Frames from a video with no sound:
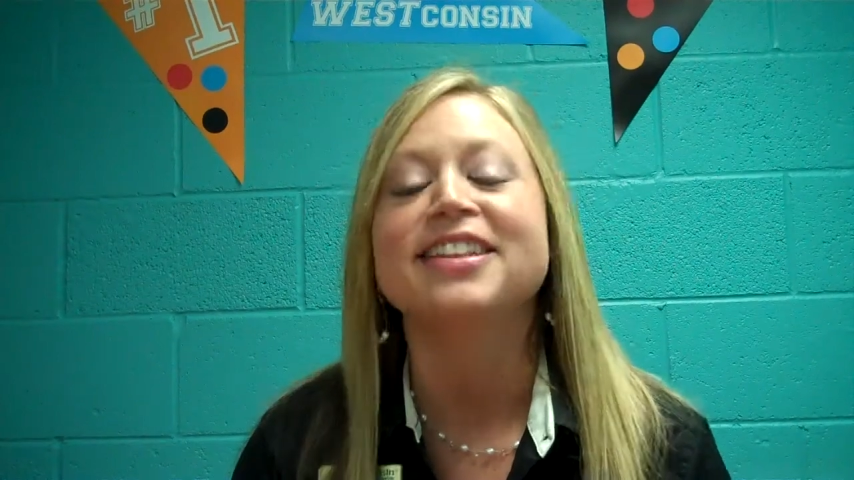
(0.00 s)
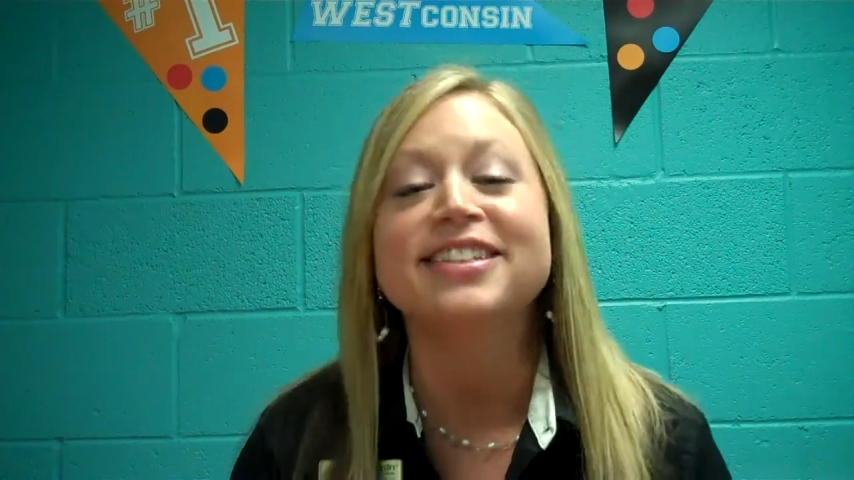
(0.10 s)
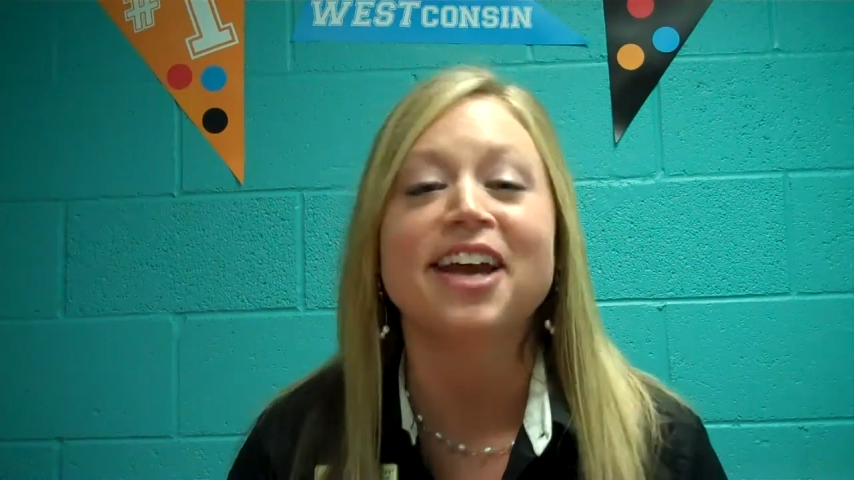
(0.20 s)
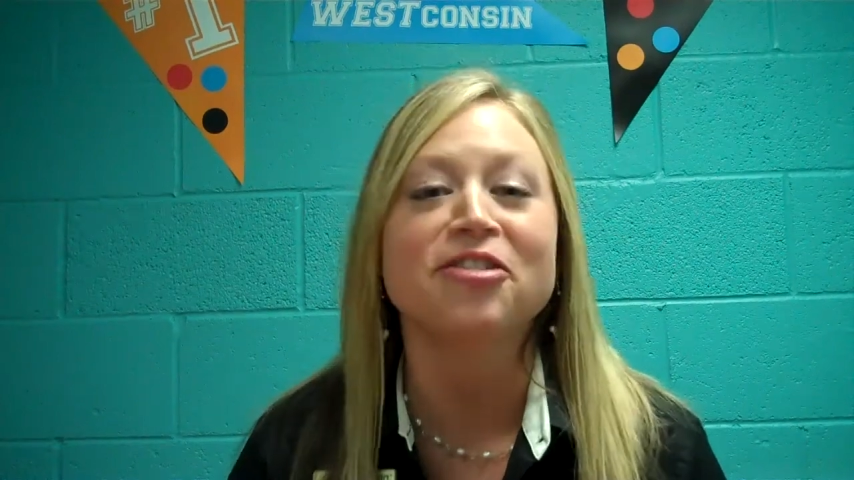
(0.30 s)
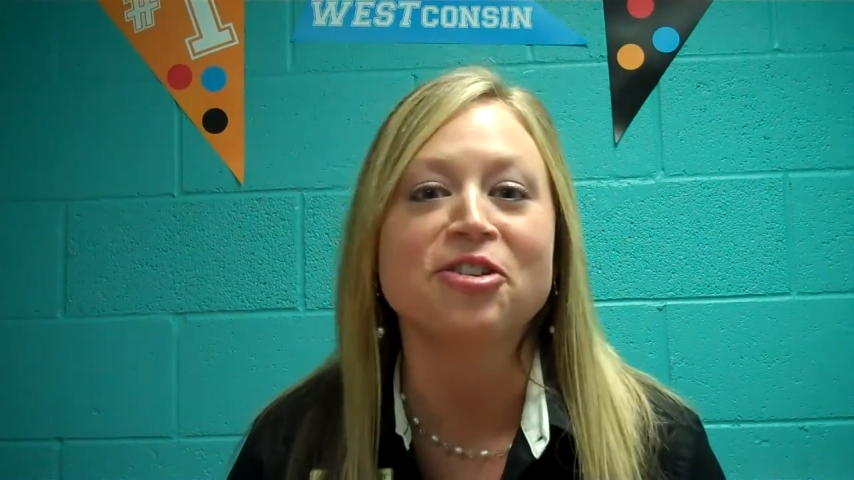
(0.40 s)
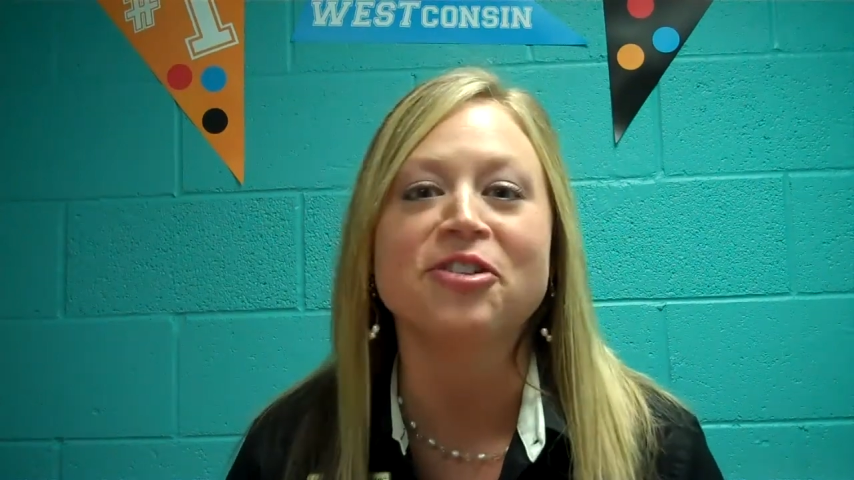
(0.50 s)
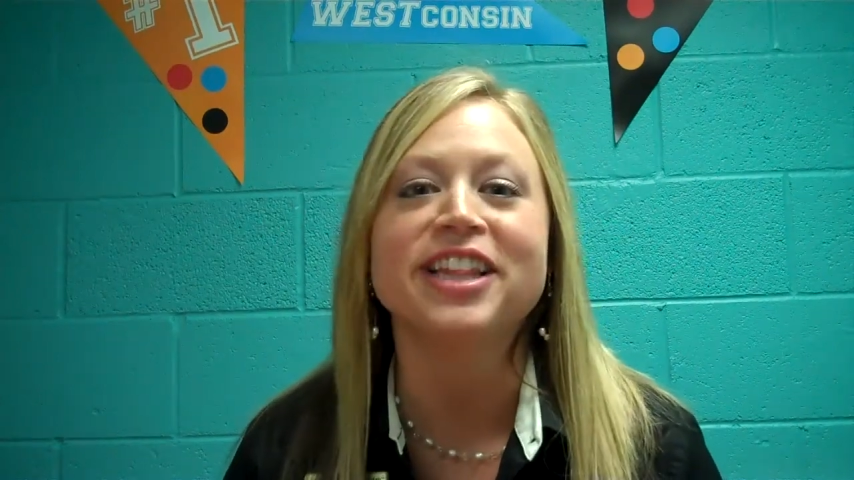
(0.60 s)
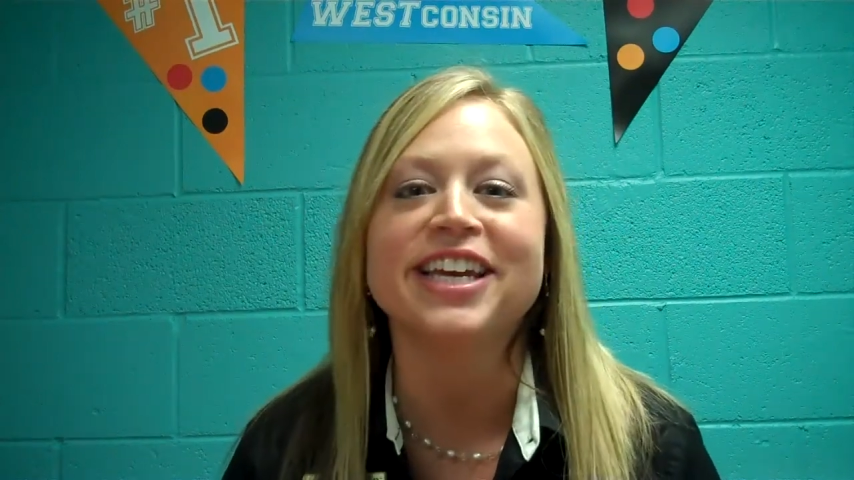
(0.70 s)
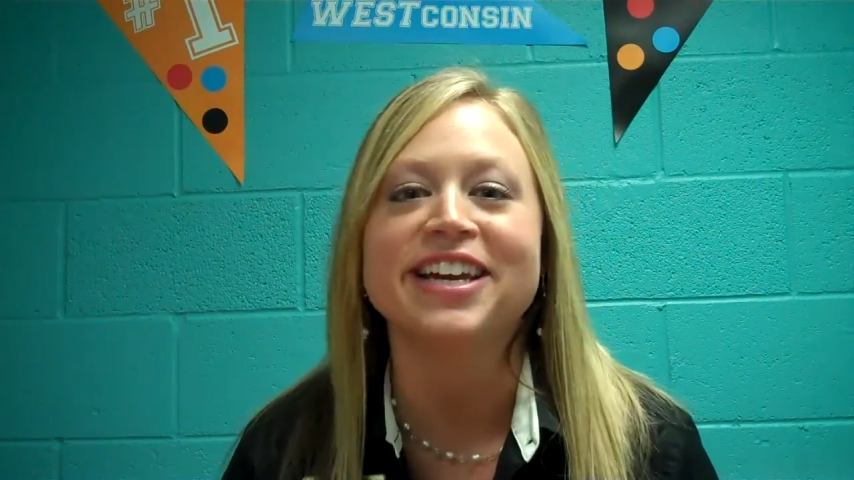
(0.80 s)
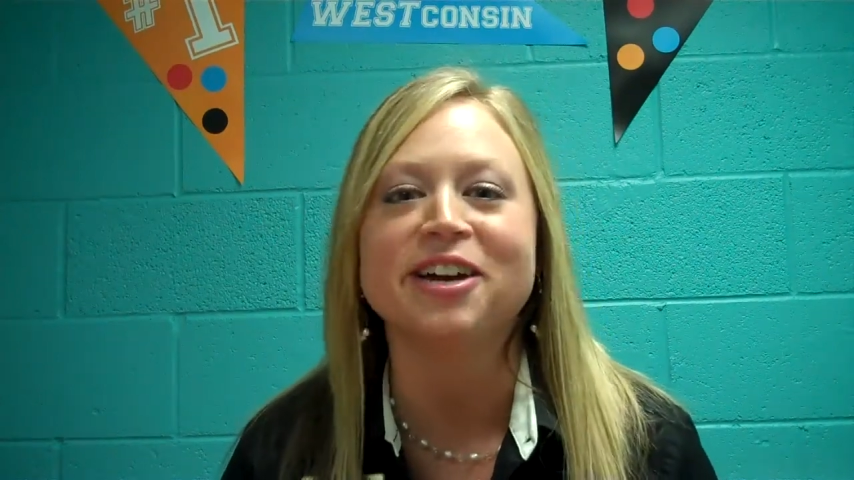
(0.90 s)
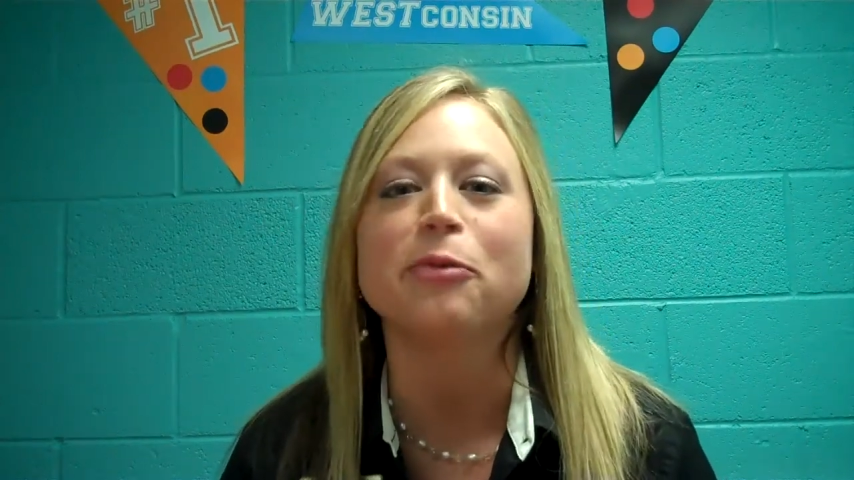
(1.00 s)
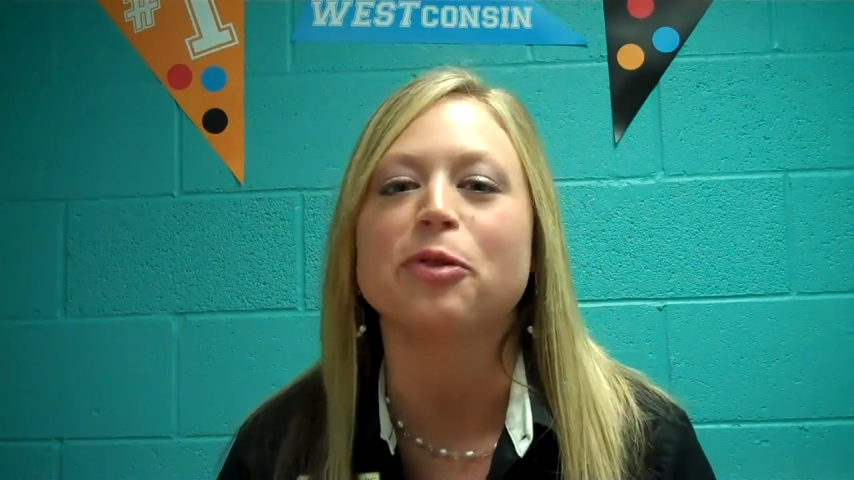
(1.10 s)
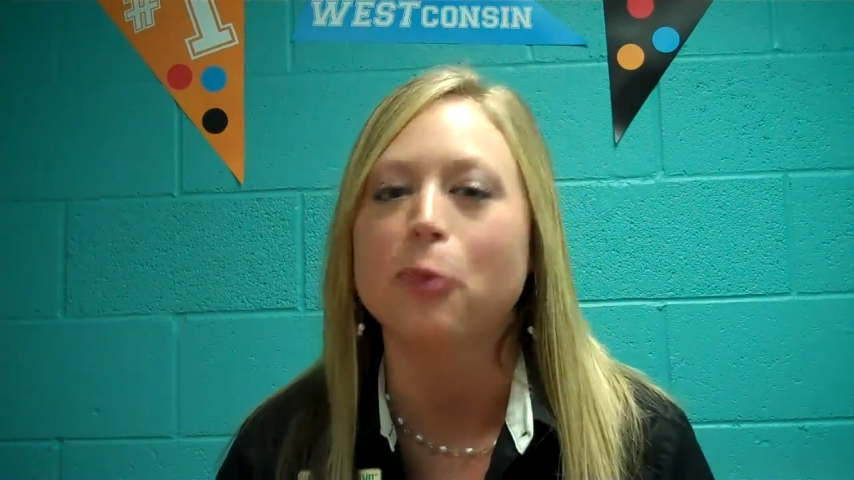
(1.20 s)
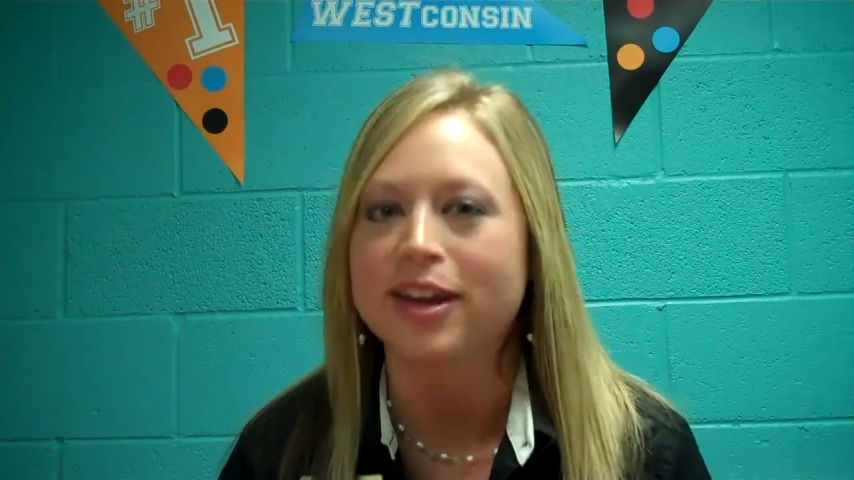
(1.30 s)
Latasha Greeley here with